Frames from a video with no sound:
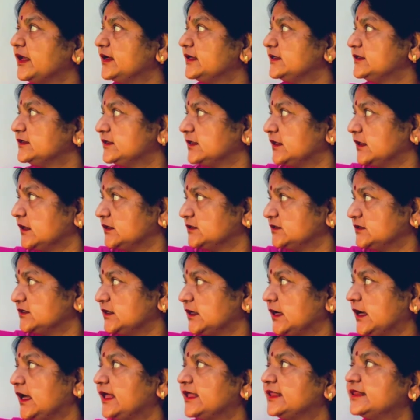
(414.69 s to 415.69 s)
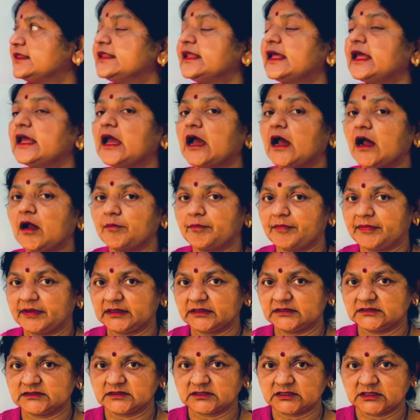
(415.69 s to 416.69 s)
but they
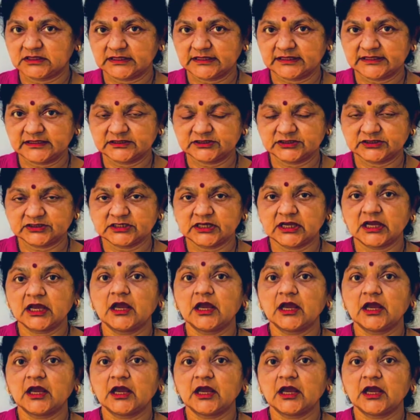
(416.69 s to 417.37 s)
have vanished